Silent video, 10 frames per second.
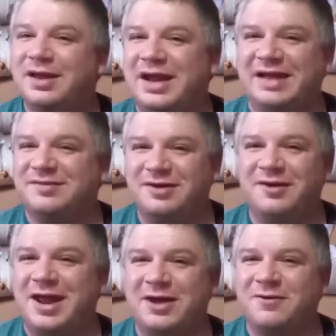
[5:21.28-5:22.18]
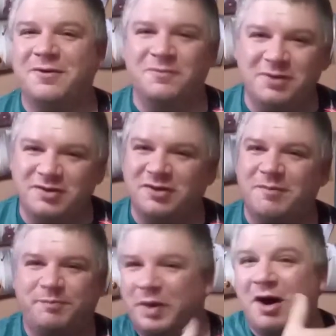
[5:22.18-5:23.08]
That's another A chord. We're just going
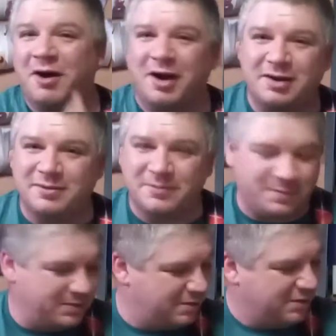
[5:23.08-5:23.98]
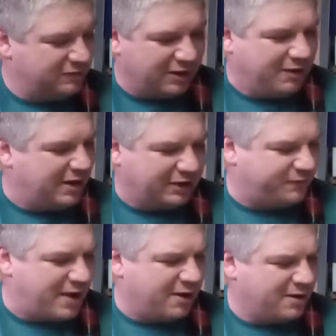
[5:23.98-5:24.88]
to bar it. Take our index
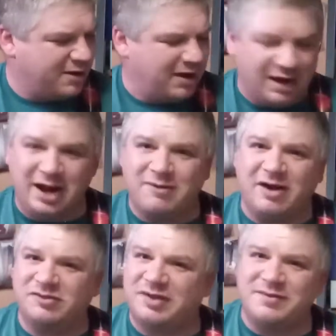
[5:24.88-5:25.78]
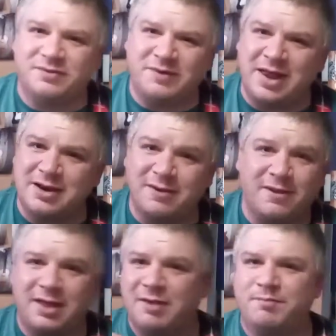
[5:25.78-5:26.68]
finger, lay it across the 7th fret,
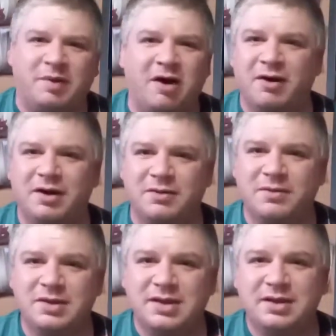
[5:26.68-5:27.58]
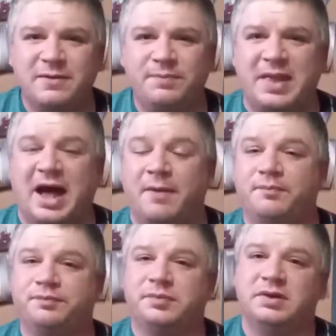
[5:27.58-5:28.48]
bar it. Now,
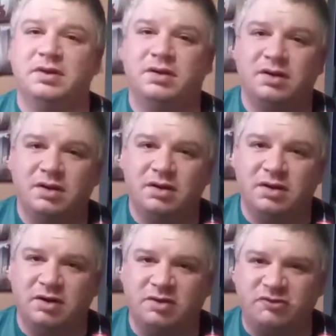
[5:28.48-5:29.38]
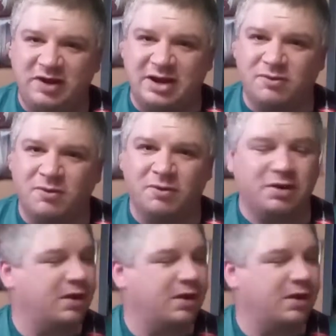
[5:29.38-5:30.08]
there's a G chord.